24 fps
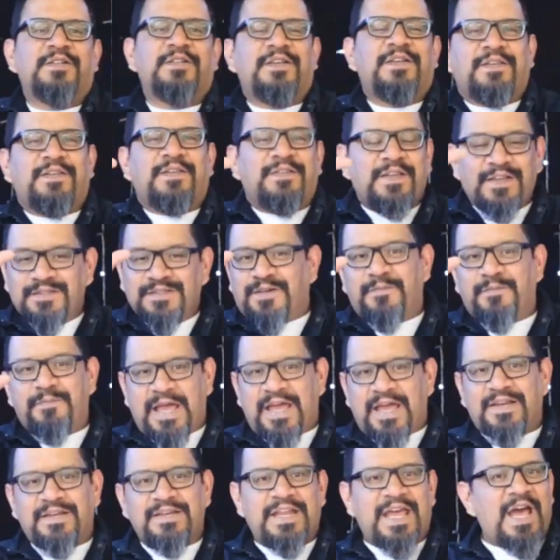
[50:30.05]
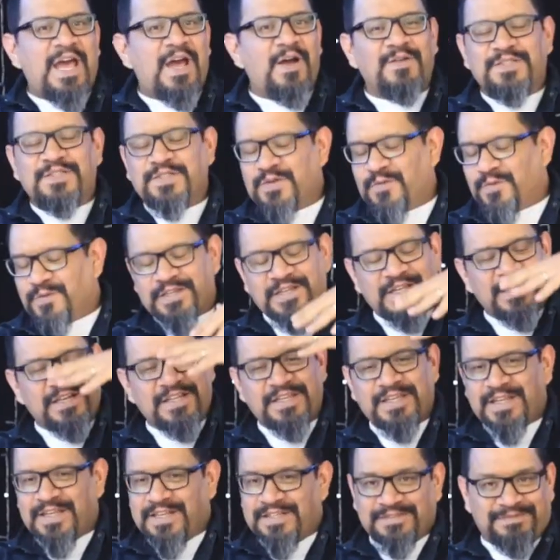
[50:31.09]
things are bad now, it's only going to
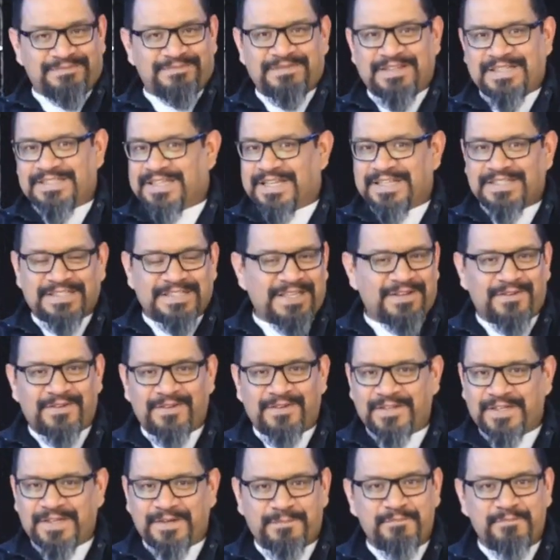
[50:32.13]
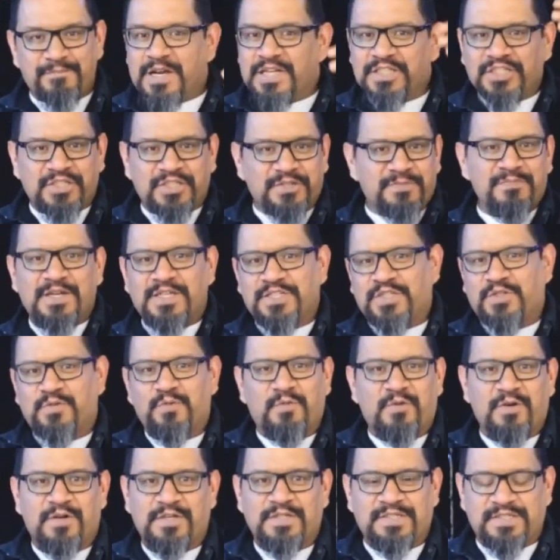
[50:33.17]
get, as I said earlier, much, much
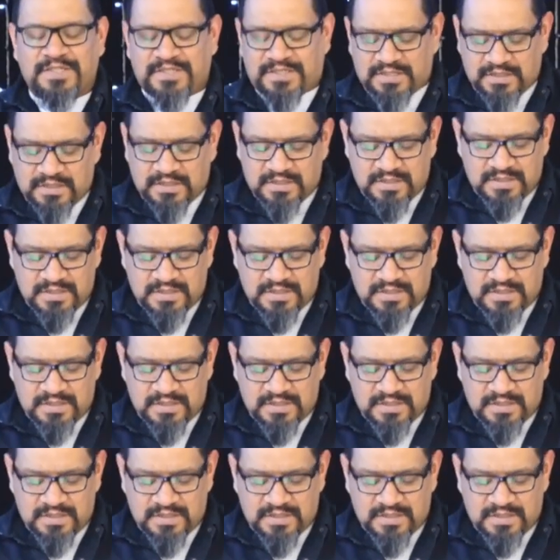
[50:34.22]
worse.